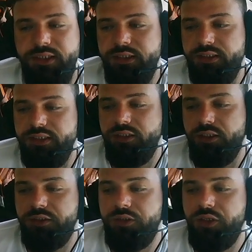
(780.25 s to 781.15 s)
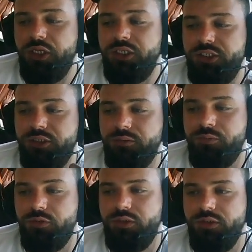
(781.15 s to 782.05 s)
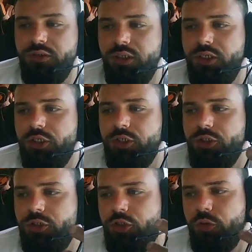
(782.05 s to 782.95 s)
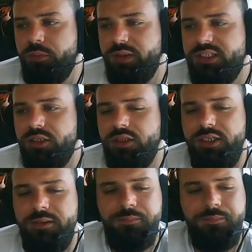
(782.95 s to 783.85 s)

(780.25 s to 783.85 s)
it is not supported. So basically,